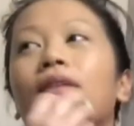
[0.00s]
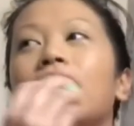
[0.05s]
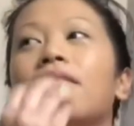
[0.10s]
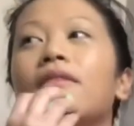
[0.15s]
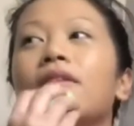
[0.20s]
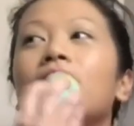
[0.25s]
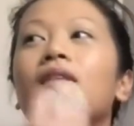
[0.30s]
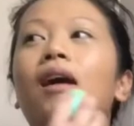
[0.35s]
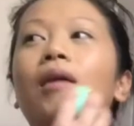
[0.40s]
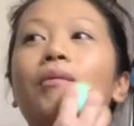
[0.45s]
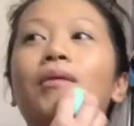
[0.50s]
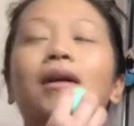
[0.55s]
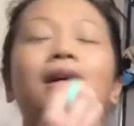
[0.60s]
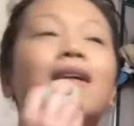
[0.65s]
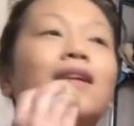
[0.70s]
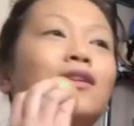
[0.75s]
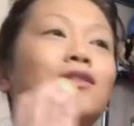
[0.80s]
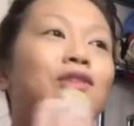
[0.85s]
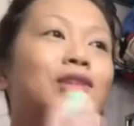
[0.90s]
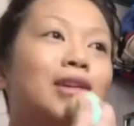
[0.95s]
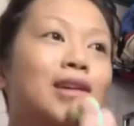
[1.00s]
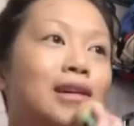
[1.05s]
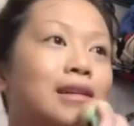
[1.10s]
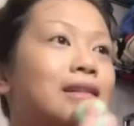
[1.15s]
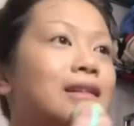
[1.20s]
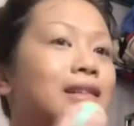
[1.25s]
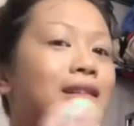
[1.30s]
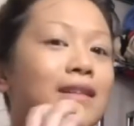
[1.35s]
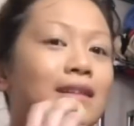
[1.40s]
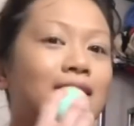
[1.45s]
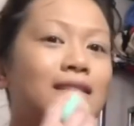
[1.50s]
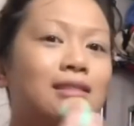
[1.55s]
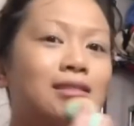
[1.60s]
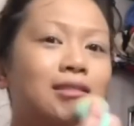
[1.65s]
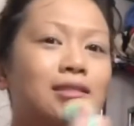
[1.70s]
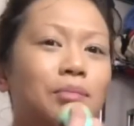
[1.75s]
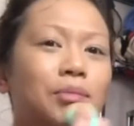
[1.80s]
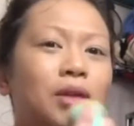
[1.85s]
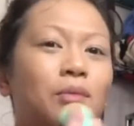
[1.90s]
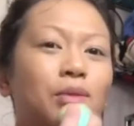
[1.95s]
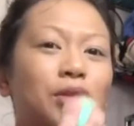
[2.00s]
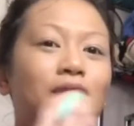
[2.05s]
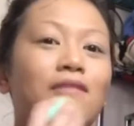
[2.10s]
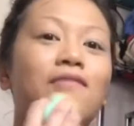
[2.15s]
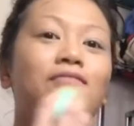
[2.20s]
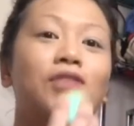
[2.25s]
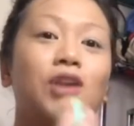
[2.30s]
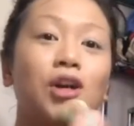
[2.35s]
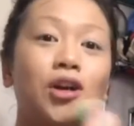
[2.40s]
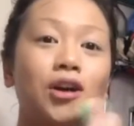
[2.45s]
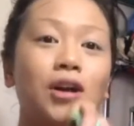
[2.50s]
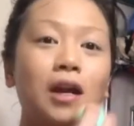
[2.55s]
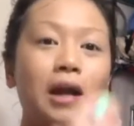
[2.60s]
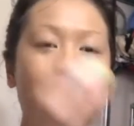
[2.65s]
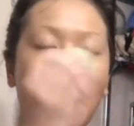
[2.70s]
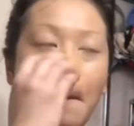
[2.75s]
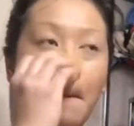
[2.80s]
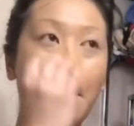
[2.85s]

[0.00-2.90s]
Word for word: I forgot what kind of tree. It's like, it's something with a fir.